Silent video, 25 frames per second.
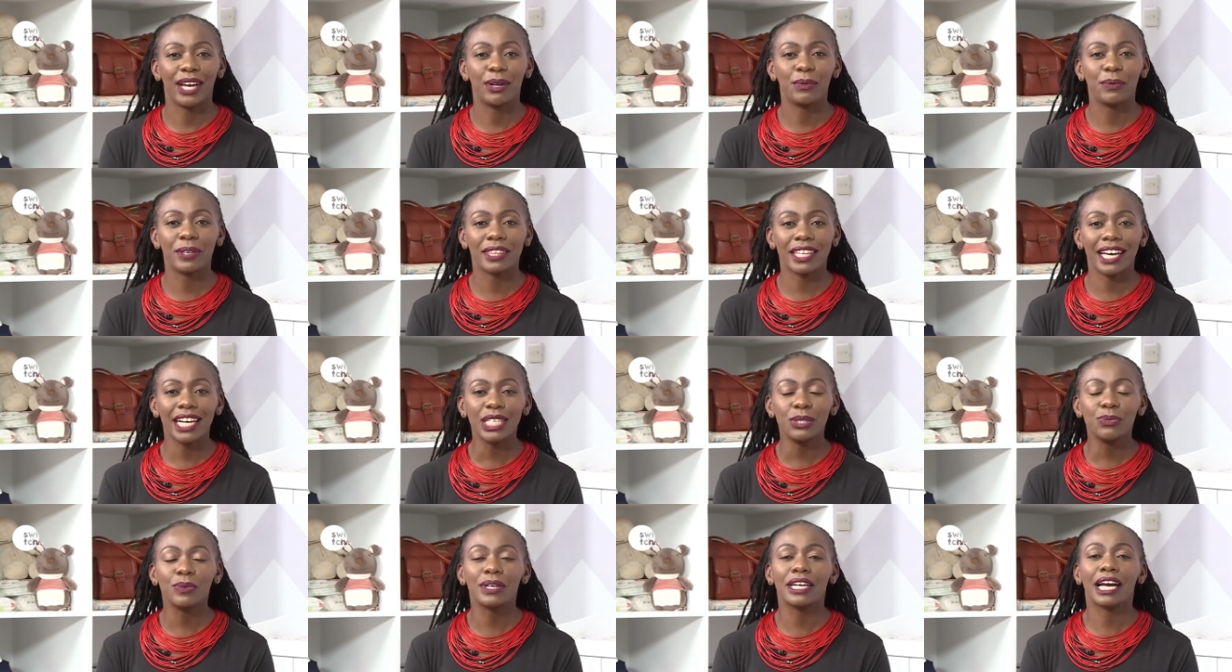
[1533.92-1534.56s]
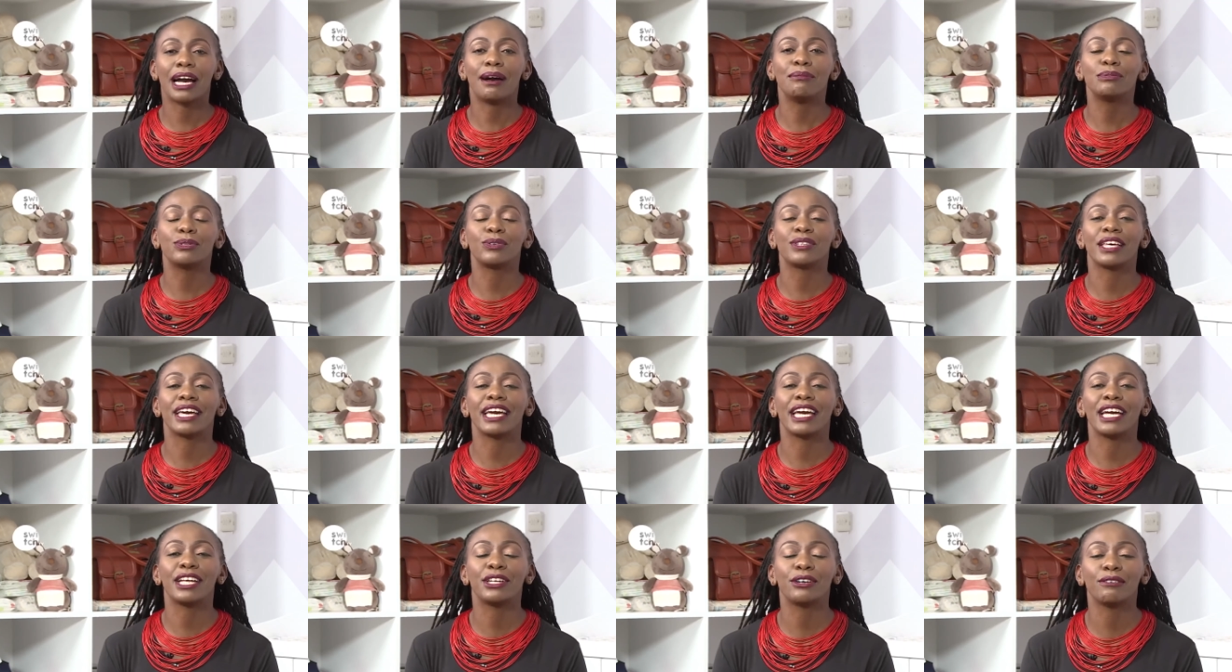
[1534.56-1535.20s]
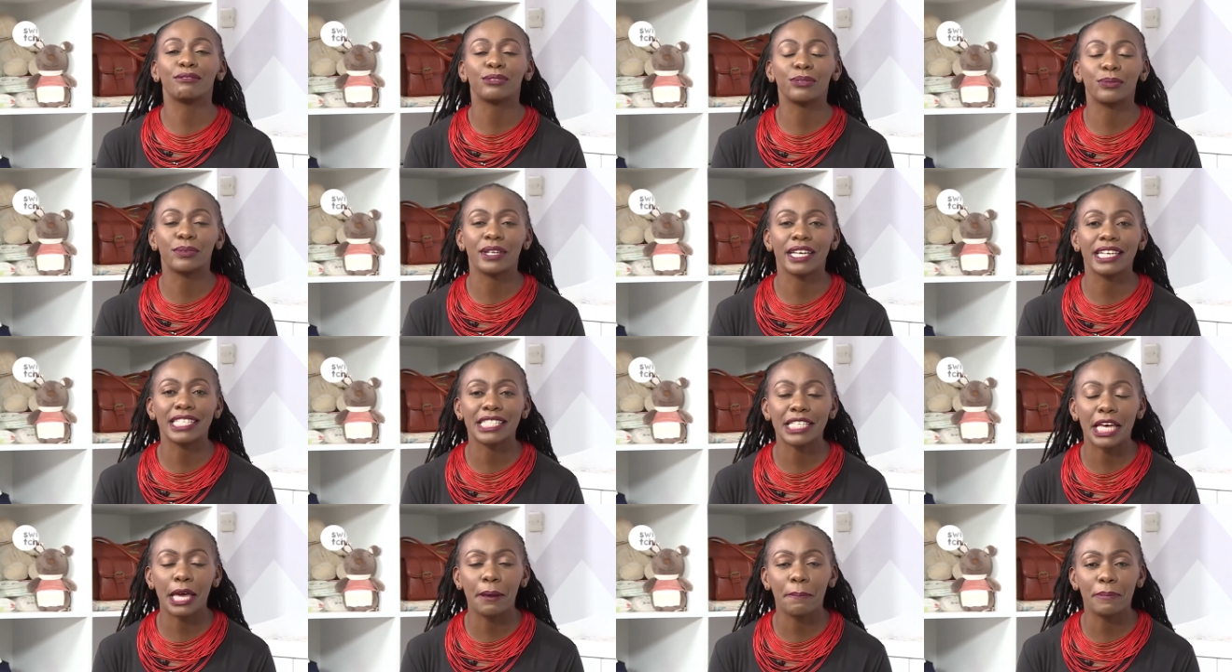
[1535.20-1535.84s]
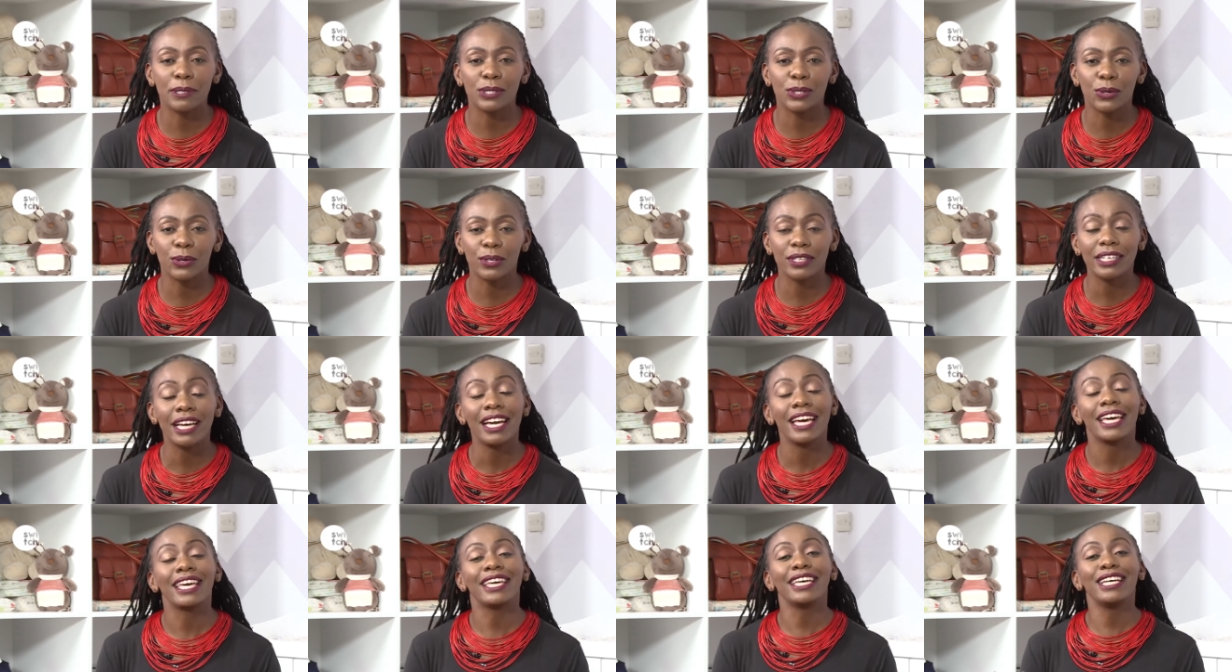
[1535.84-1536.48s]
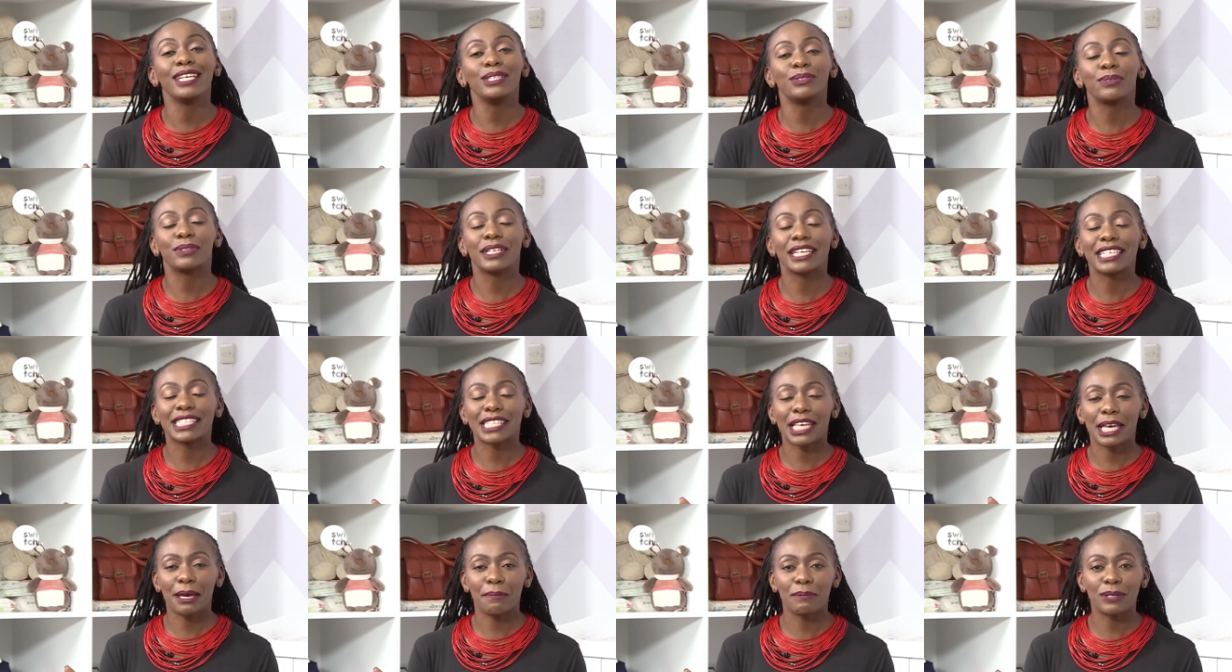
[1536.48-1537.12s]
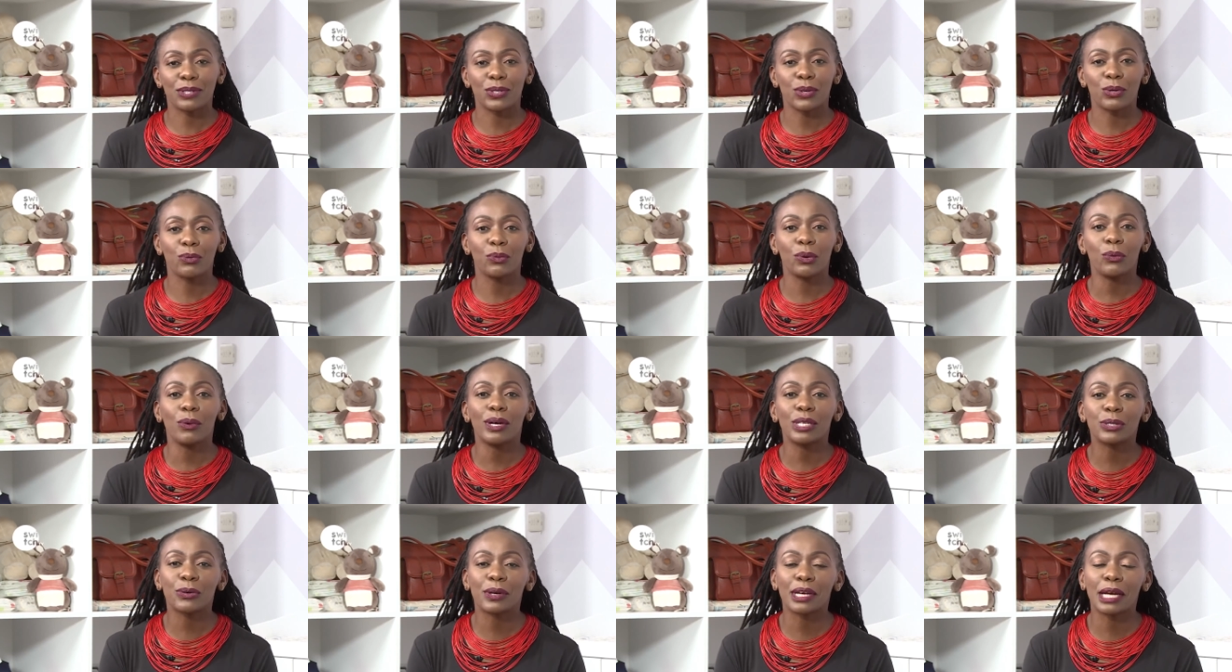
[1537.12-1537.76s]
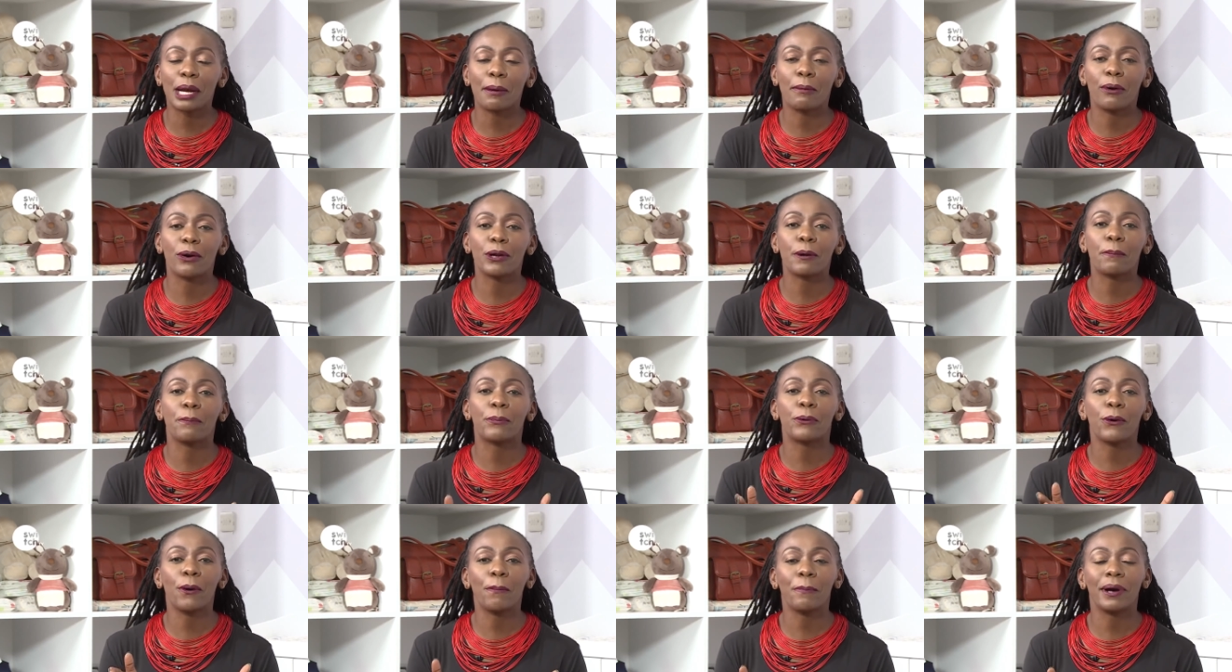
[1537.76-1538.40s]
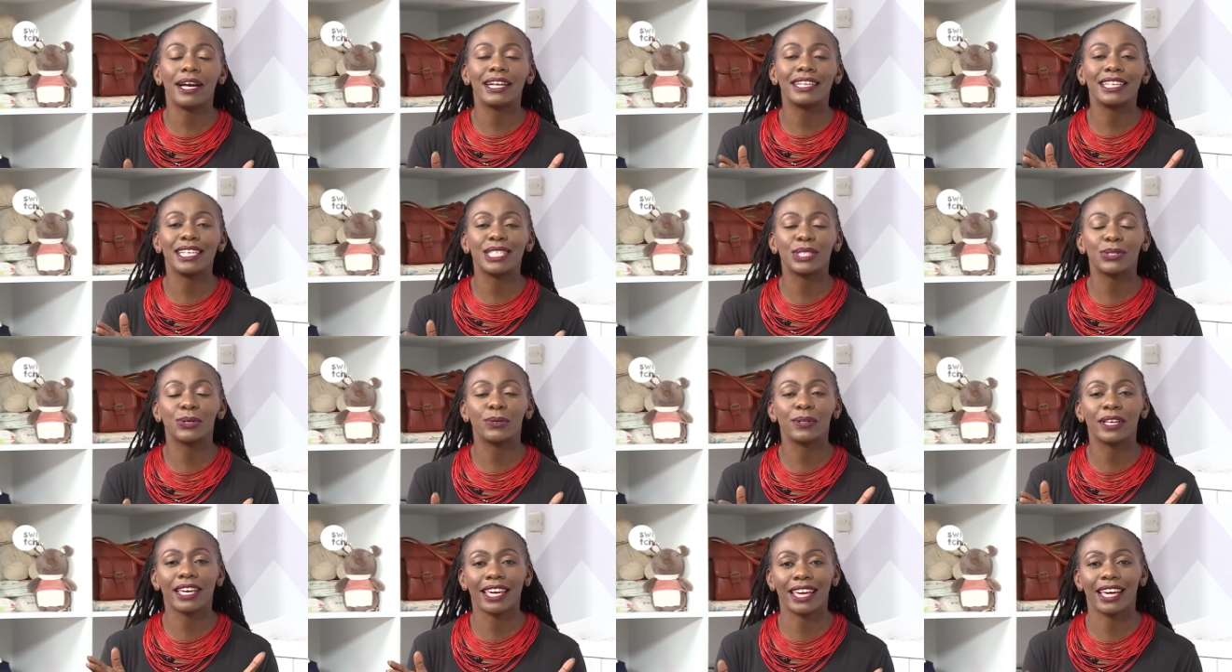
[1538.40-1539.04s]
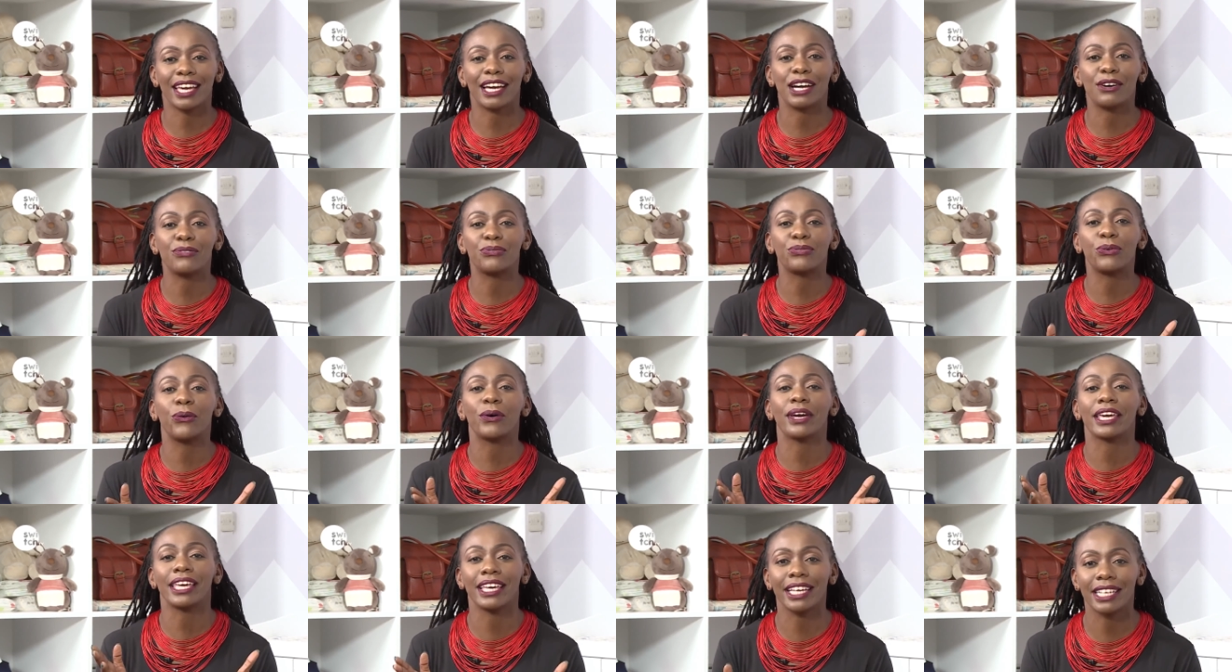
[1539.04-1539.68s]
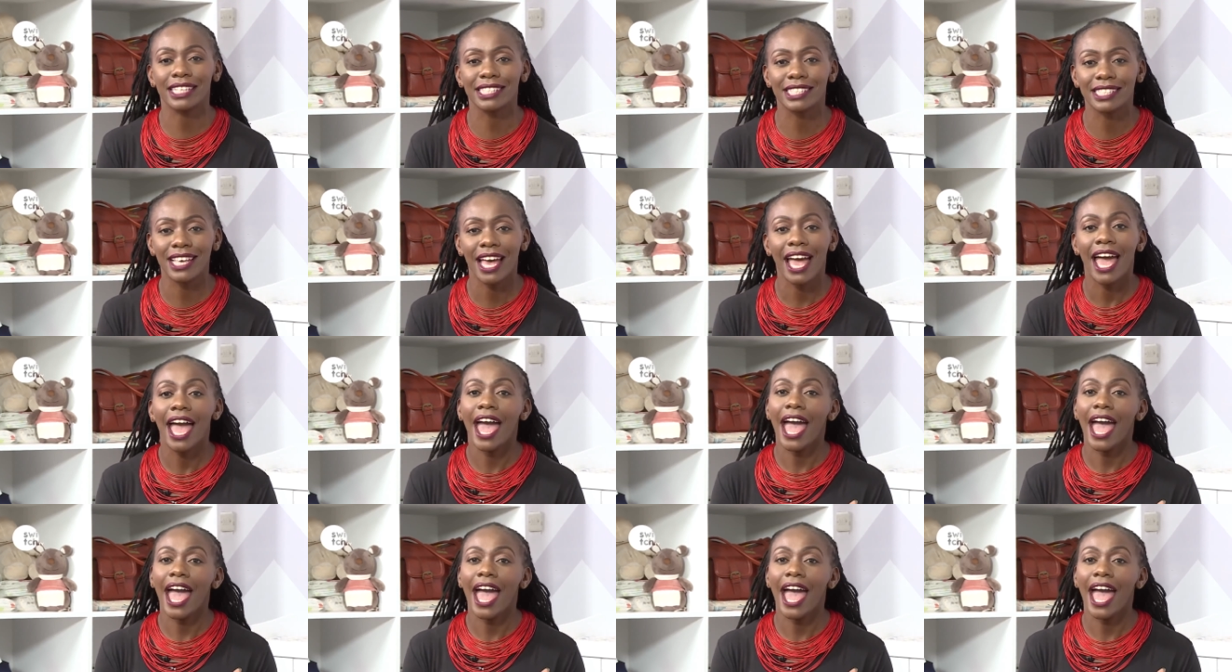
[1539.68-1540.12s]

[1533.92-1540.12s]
And with that, we come to the end of today's episode. In today's episode, we were talking about proper dental care for kids.